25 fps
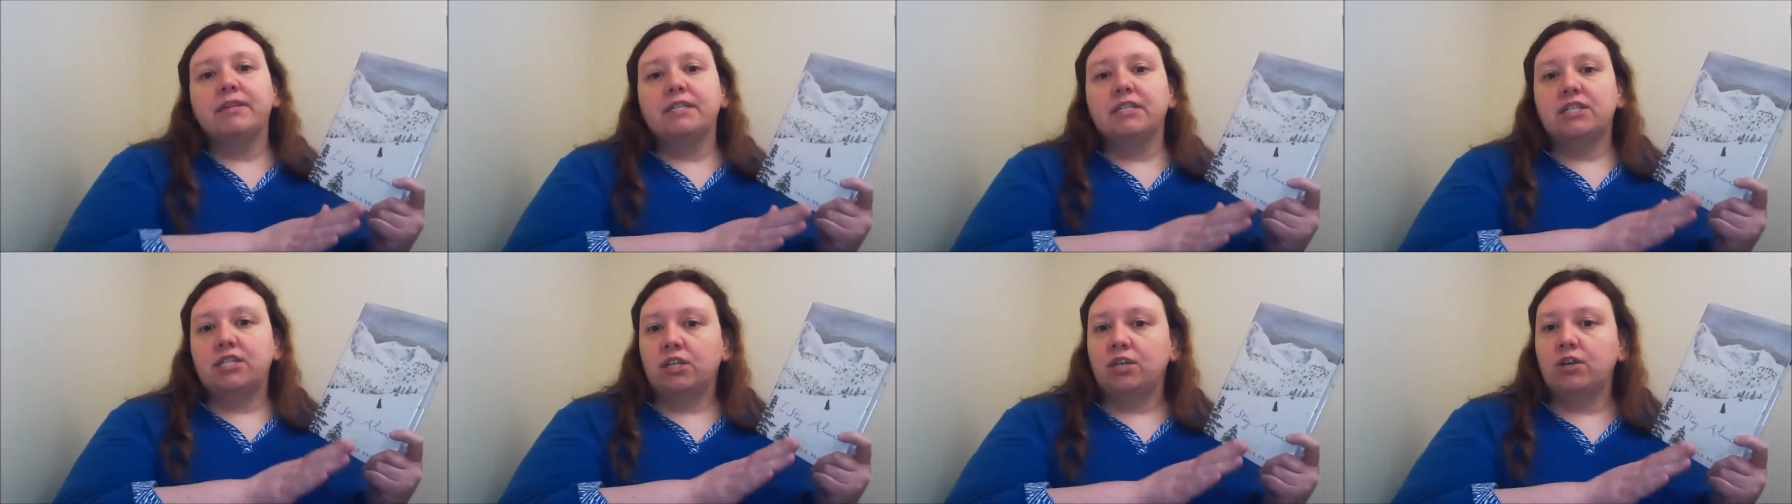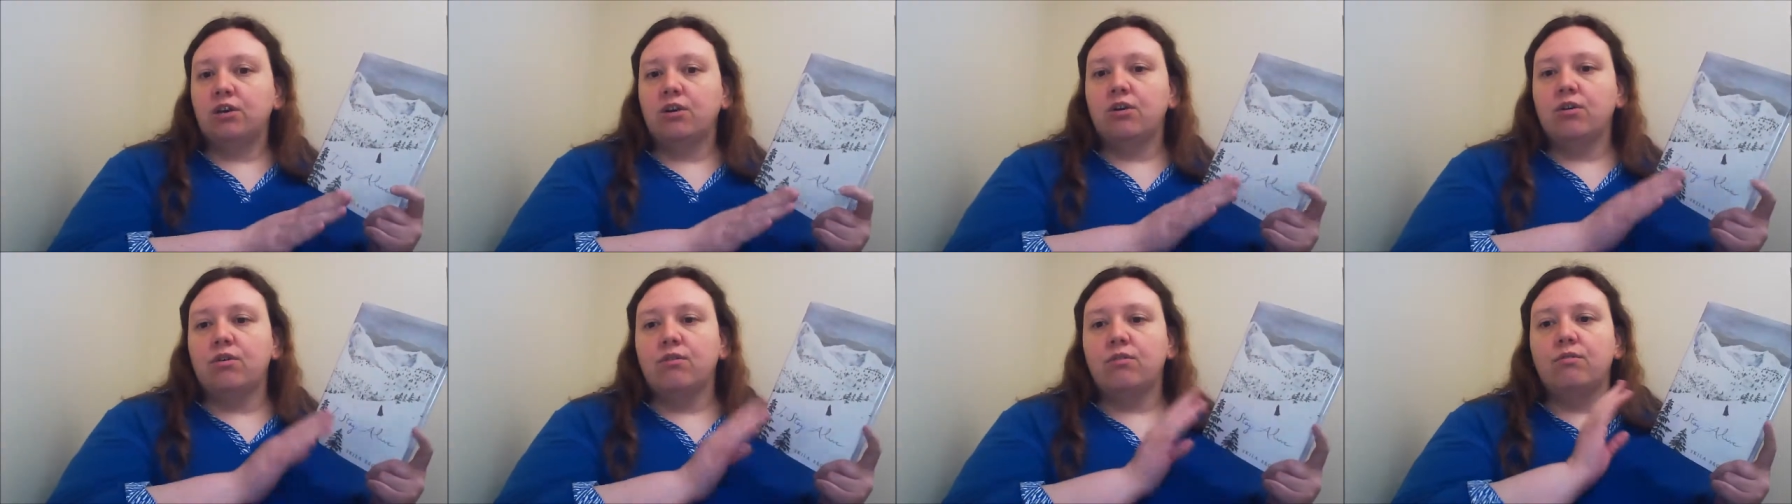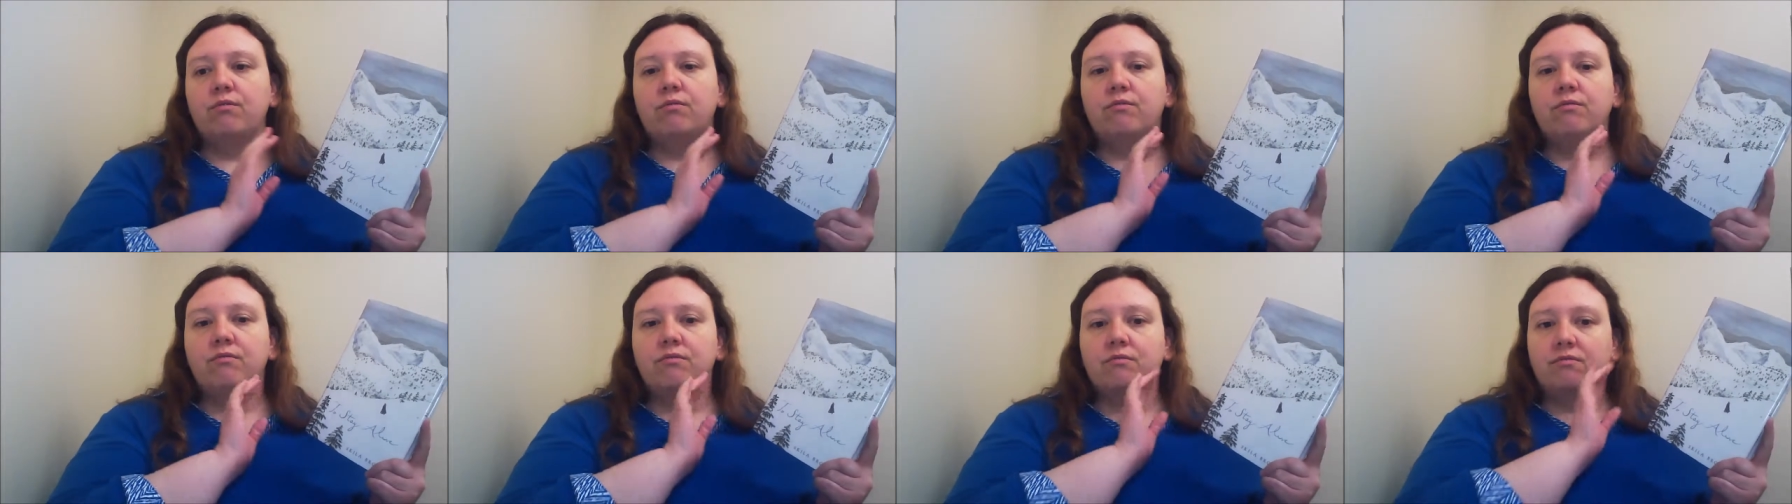
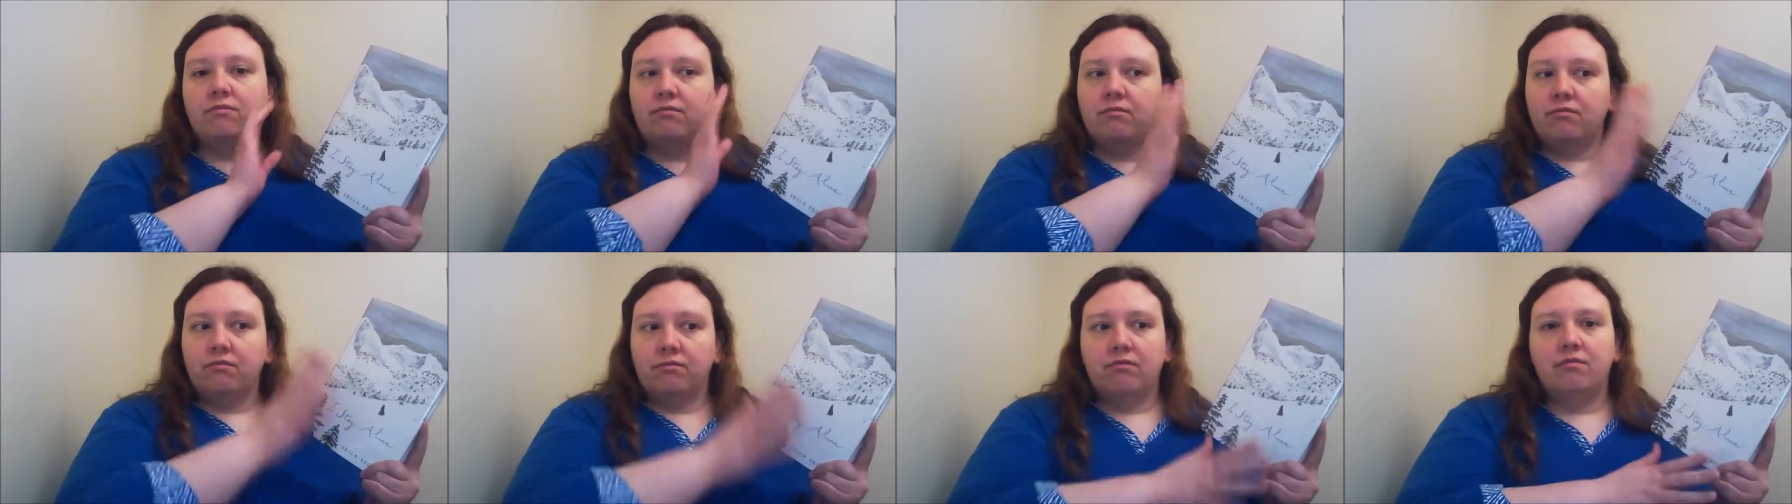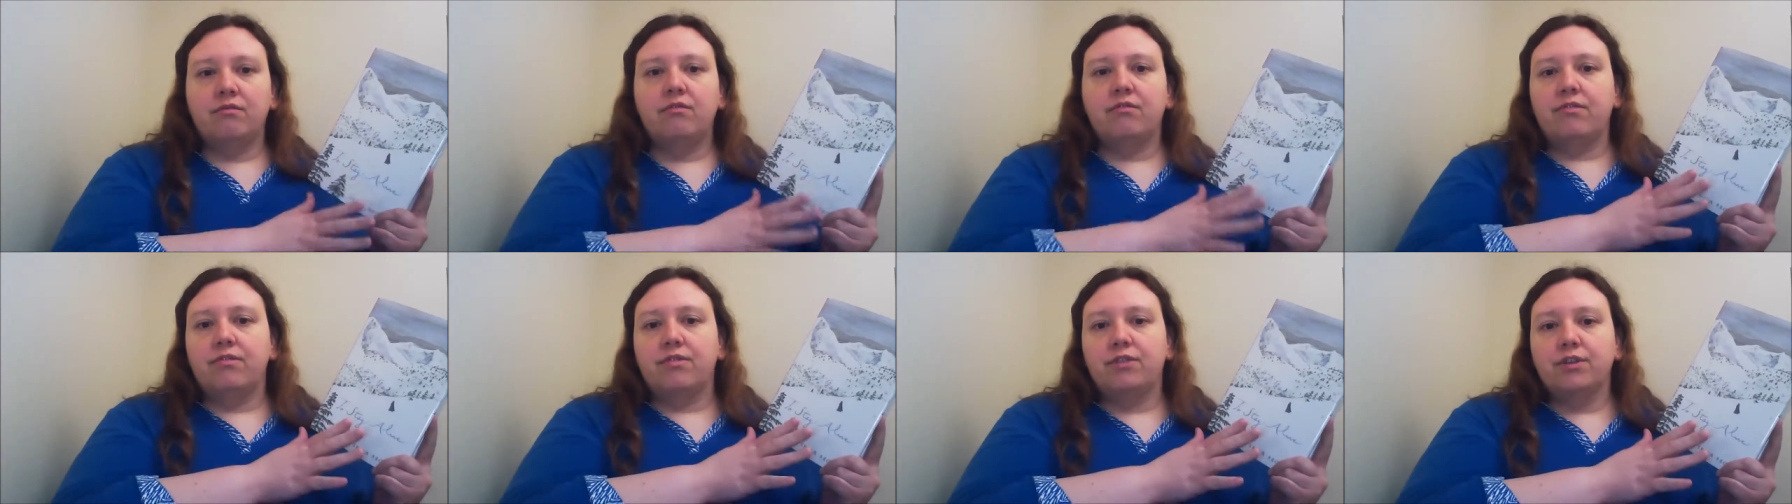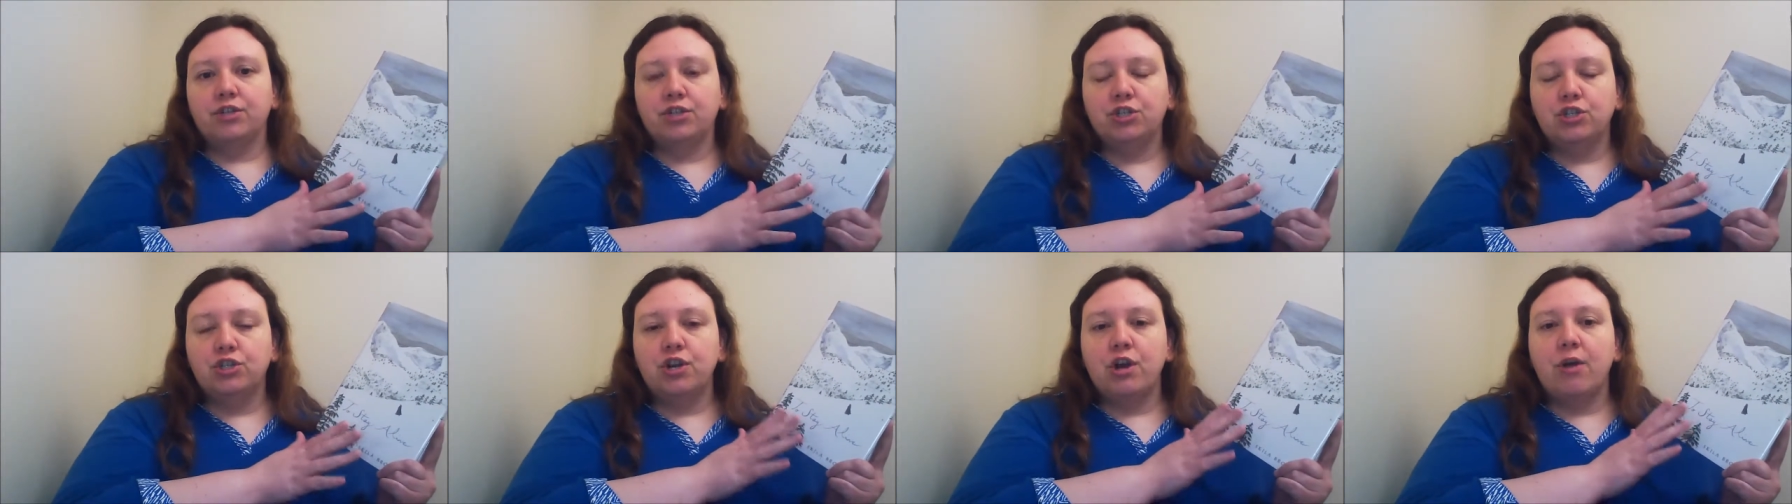until
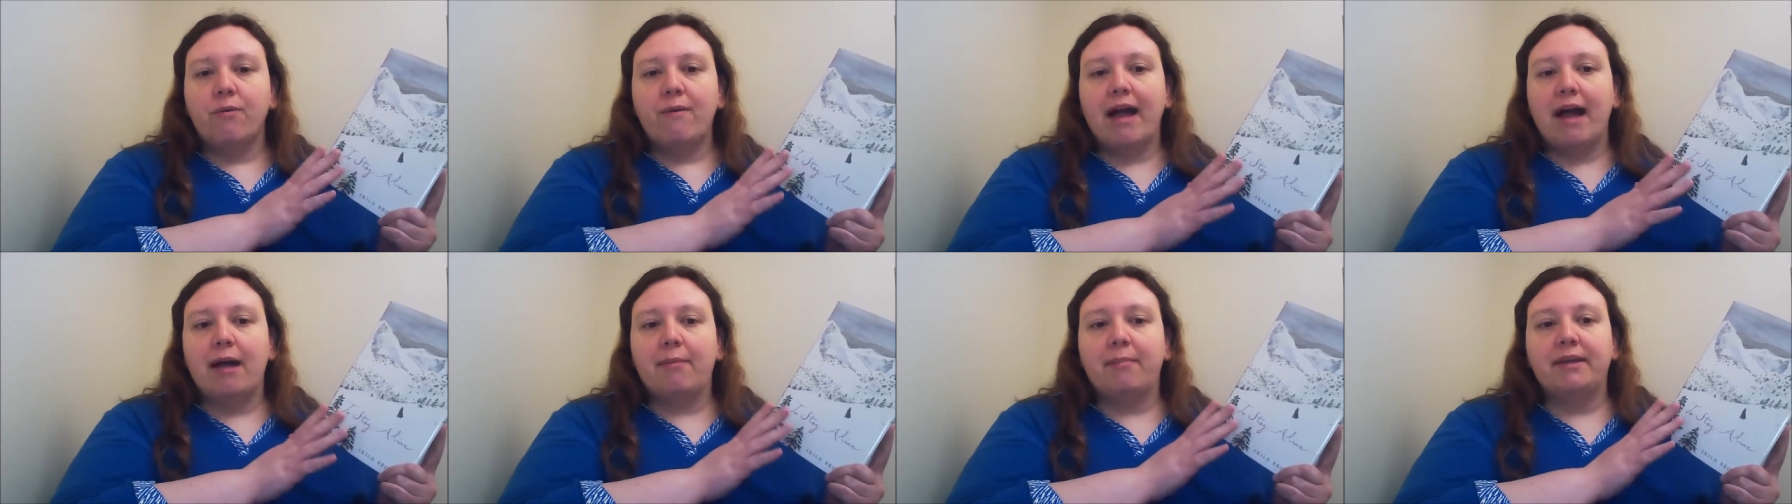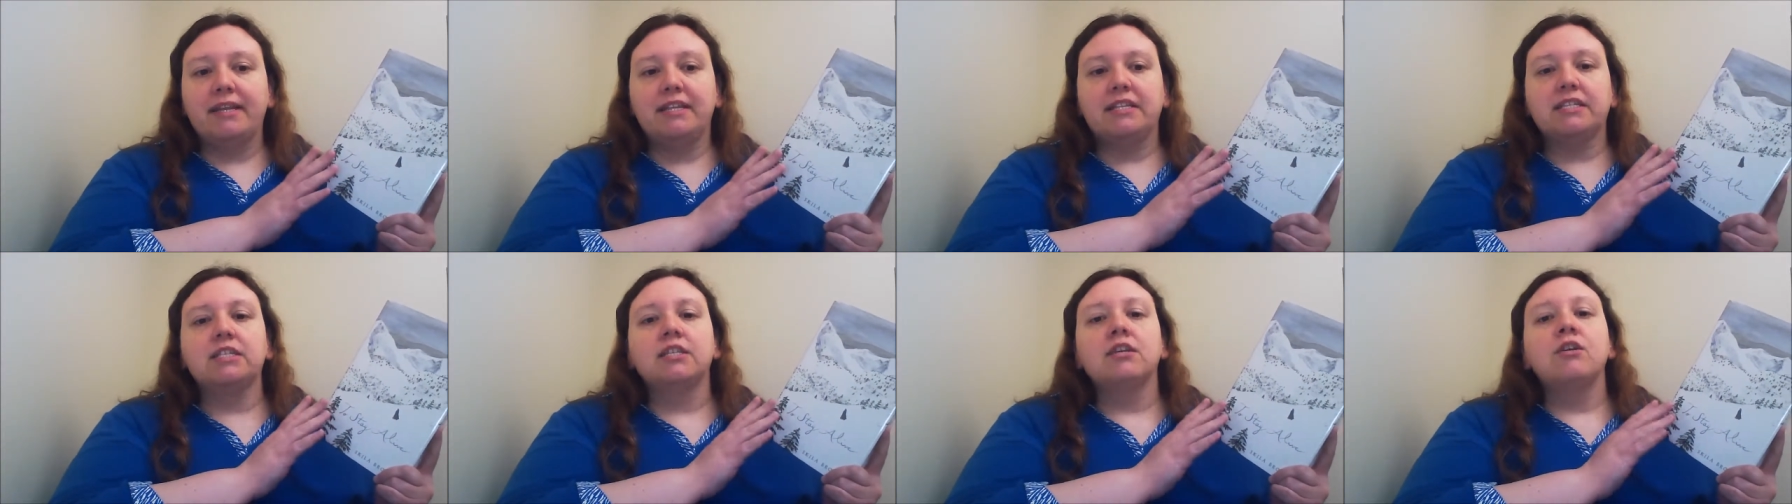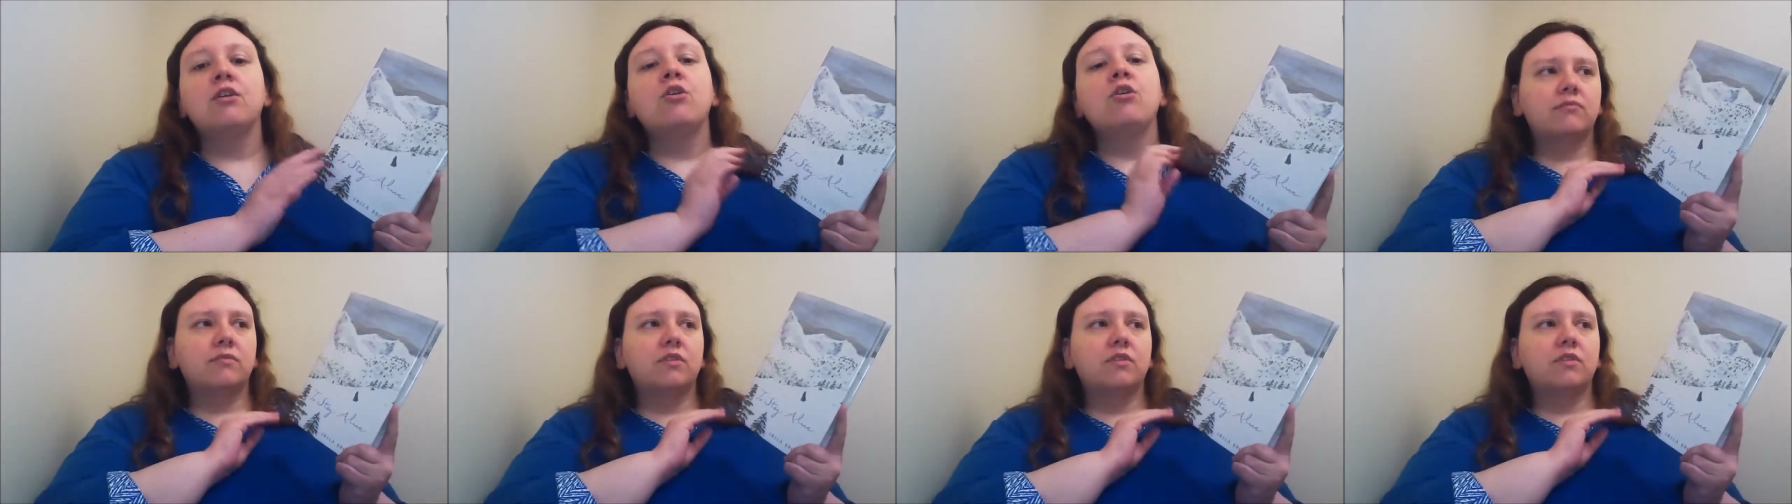the snow happens.